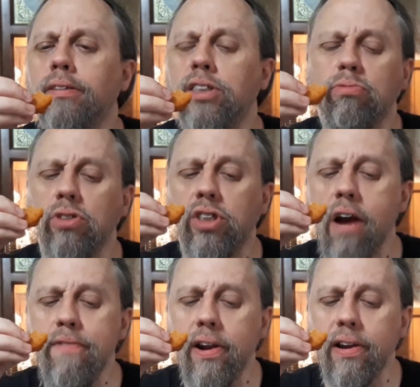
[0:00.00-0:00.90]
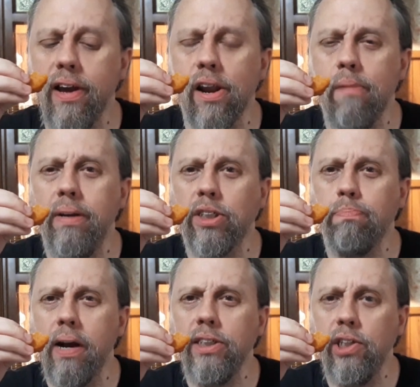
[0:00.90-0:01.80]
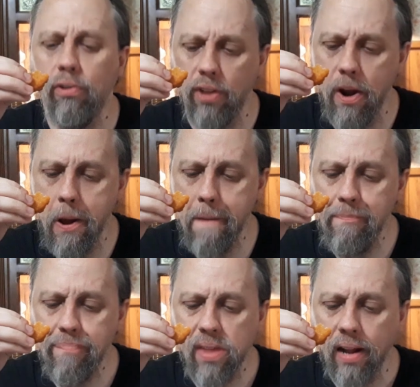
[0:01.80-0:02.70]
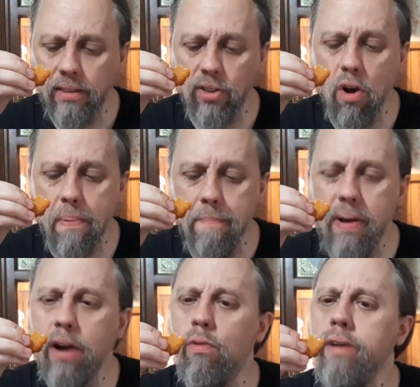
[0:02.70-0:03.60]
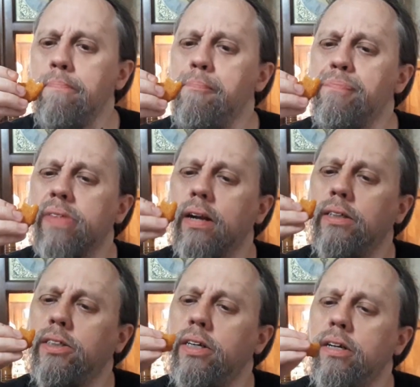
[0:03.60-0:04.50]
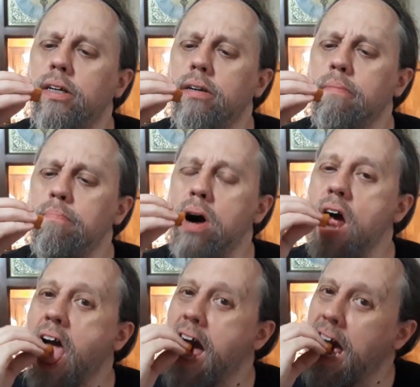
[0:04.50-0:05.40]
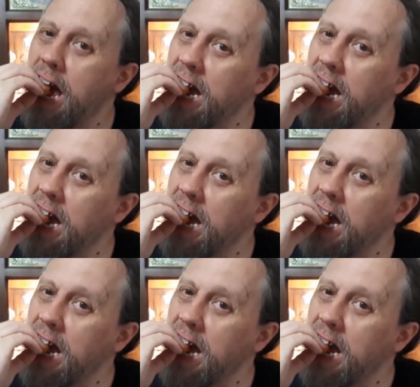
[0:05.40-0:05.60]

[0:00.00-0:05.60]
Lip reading: This one's definitely a little bit spicier than the Open Pit one, but